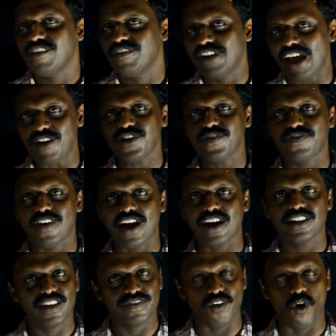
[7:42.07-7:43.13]
We have to find
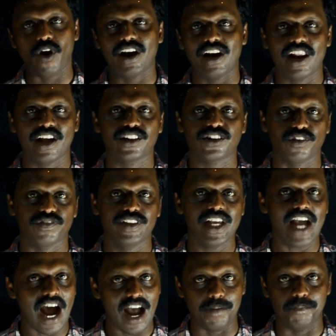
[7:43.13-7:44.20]
the focal length of the
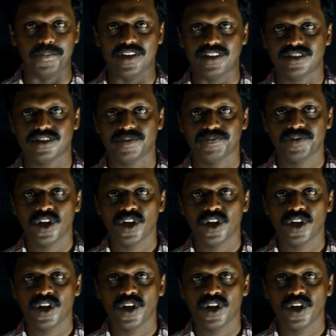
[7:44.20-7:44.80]
eyepiece.